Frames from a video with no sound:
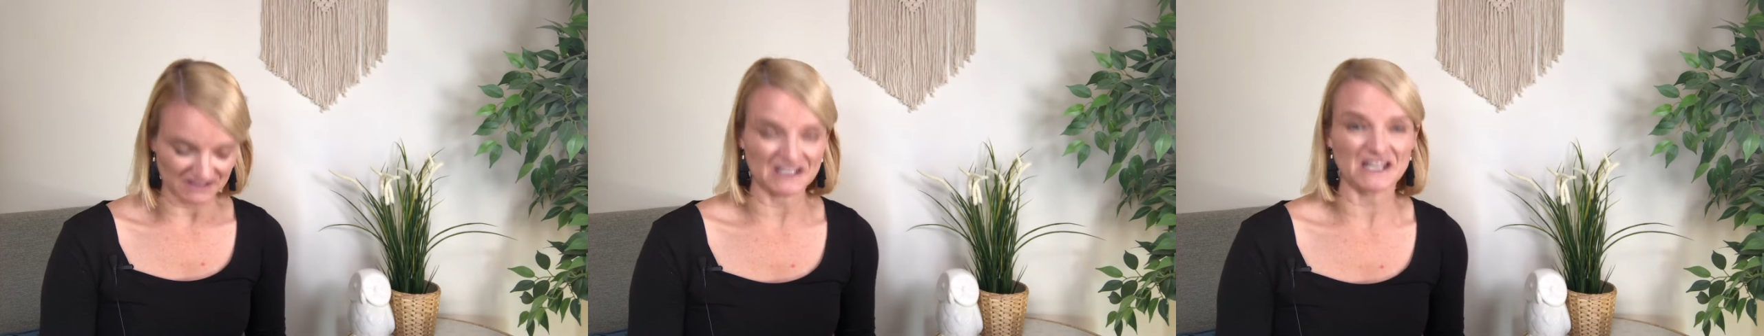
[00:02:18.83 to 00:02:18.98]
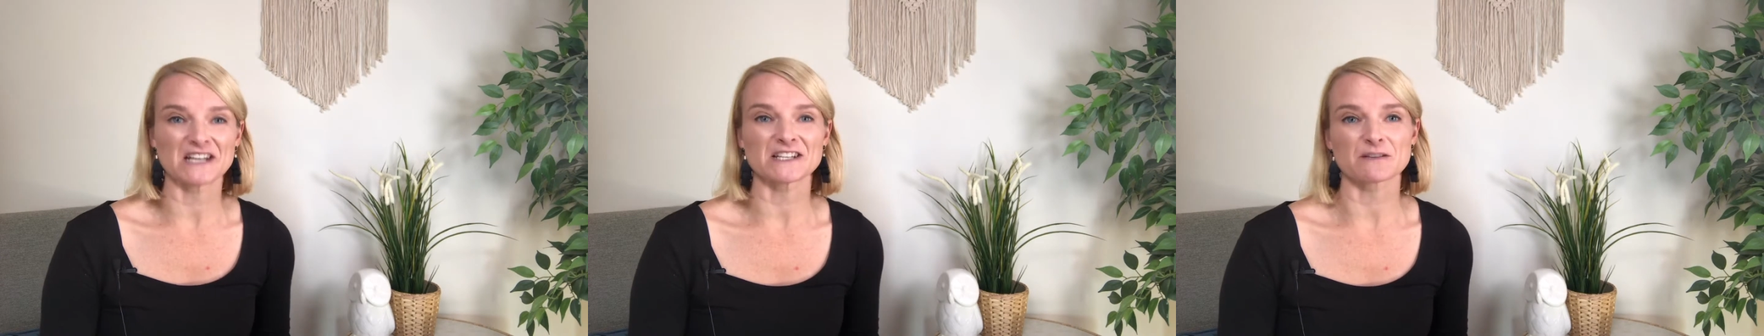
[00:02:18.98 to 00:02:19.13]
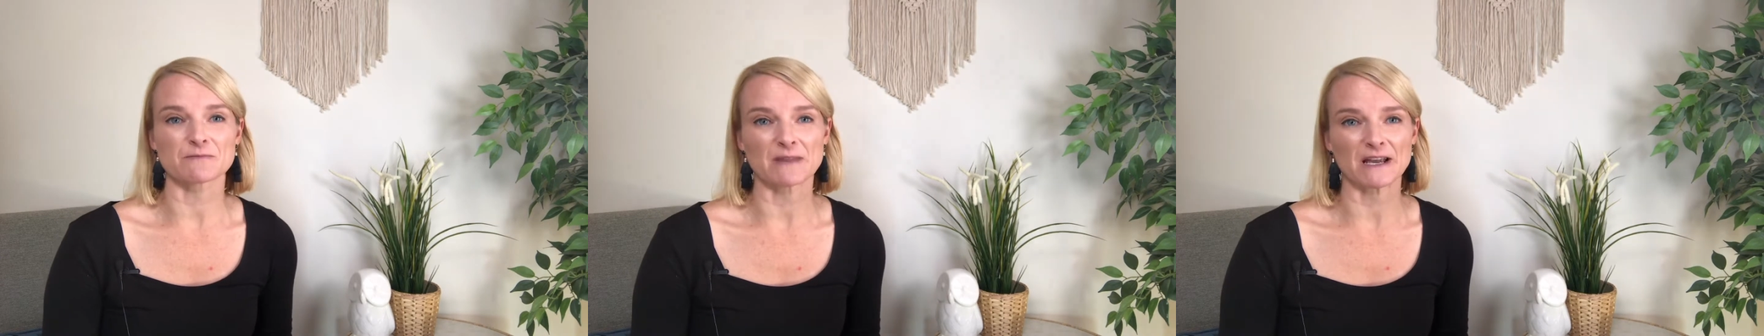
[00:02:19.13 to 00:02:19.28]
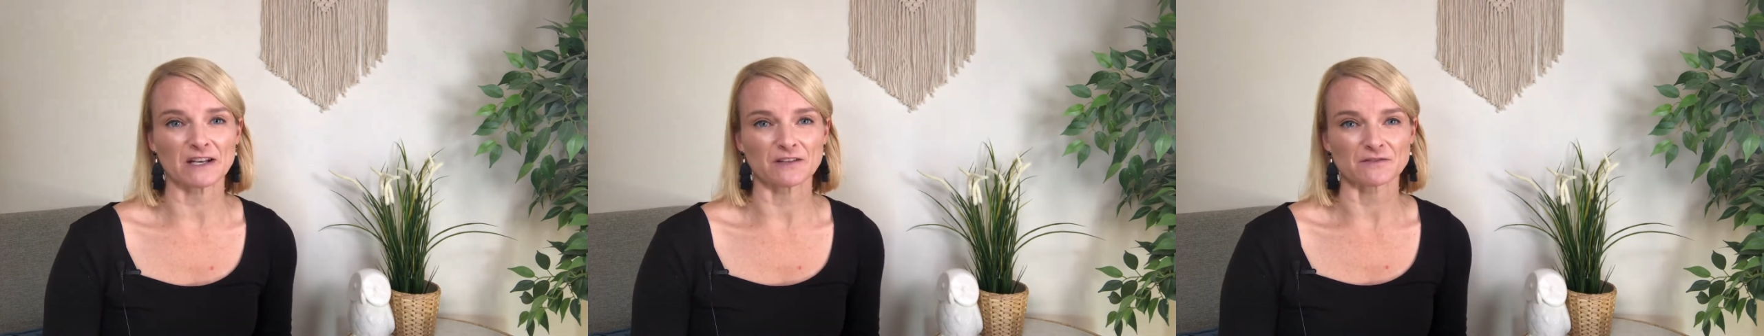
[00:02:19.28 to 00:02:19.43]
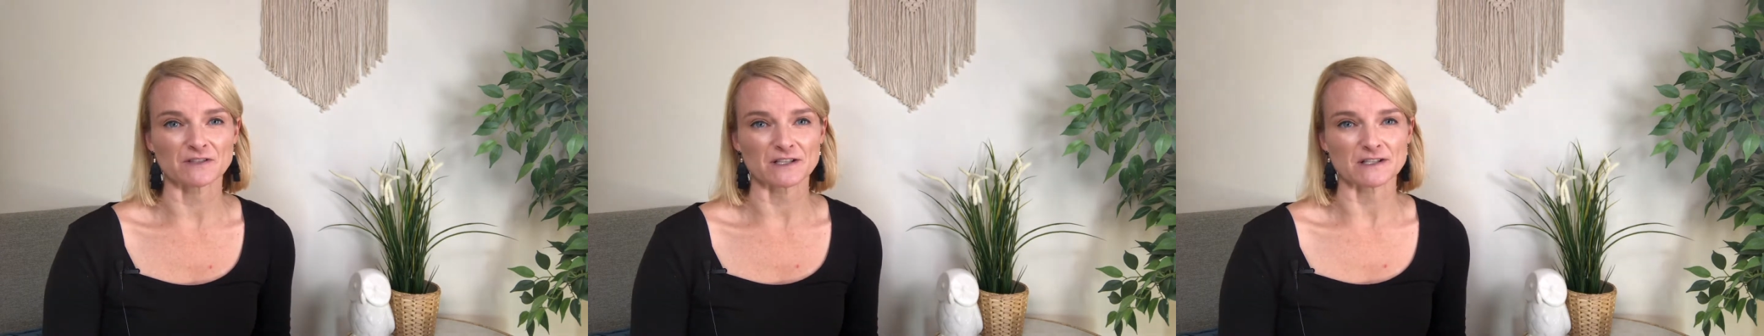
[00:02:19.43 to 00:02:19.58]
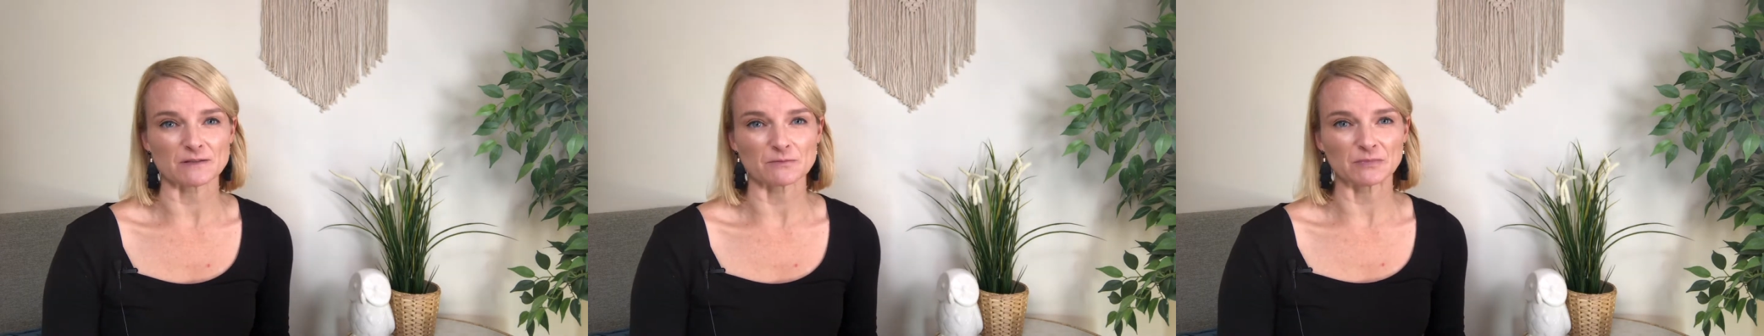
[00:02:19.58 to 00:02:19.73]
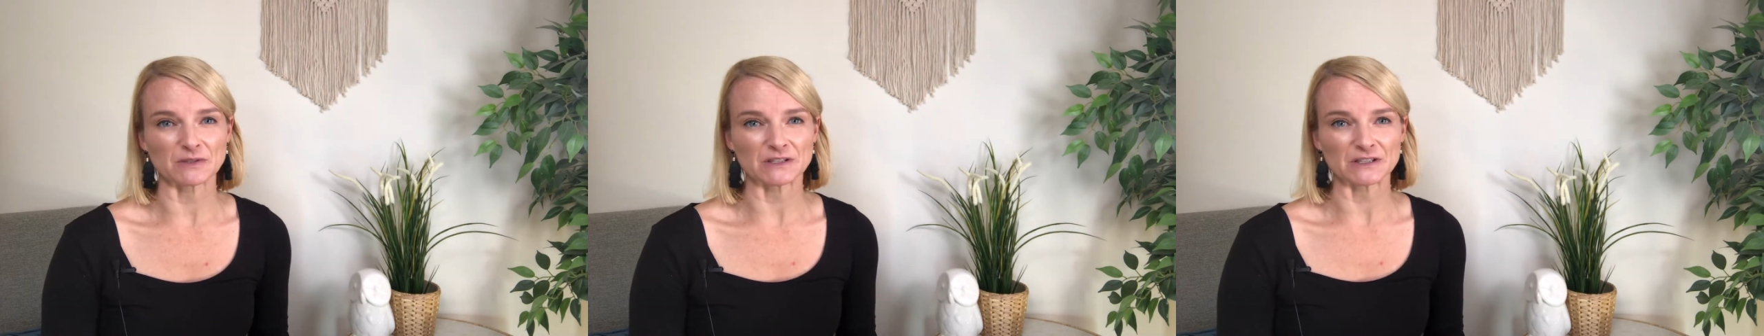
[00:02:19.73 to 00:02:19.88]
large amount of
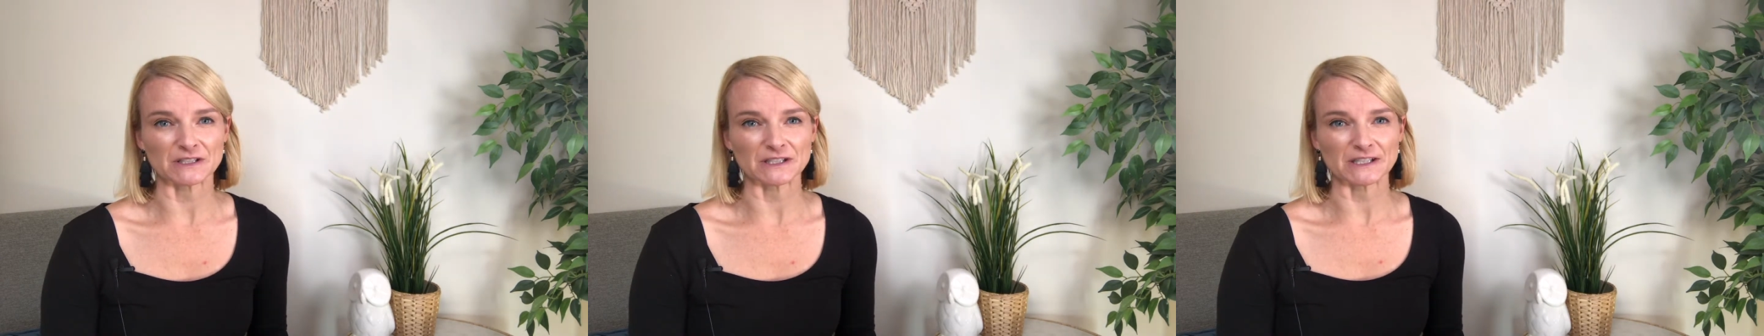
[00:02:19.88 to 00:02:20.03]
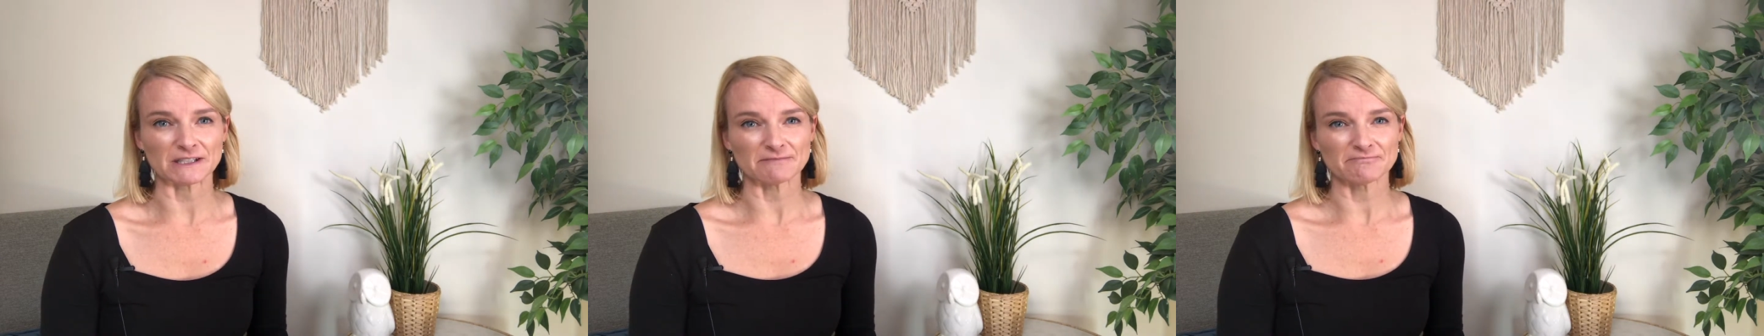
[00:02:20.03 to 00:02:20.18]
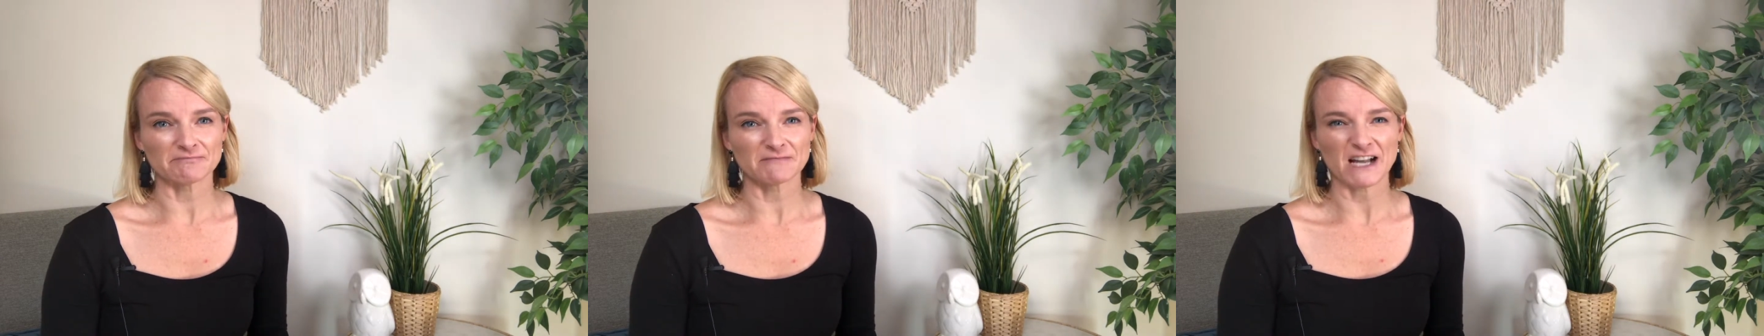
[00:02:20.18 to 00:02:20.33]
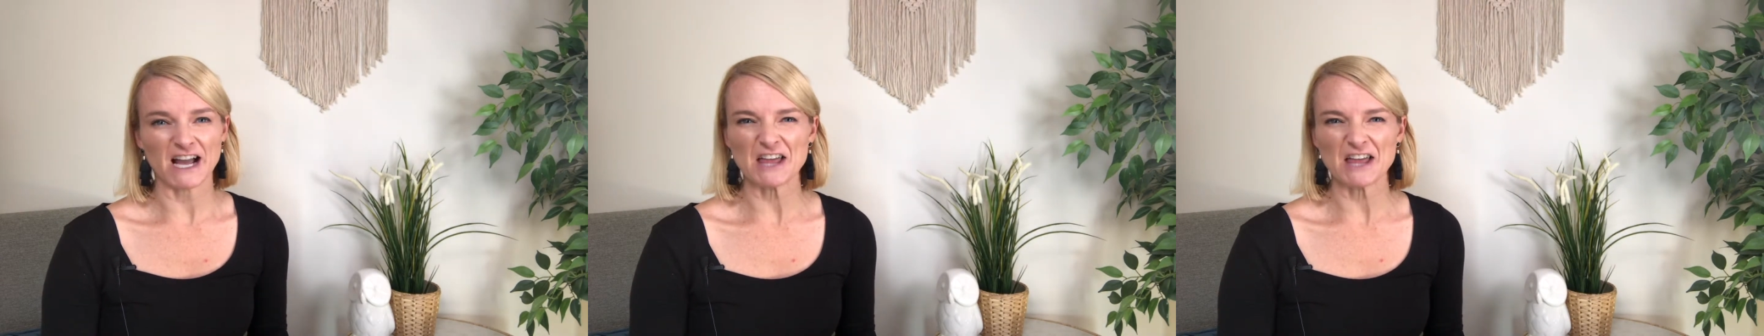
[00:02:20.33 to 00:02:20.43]
disability.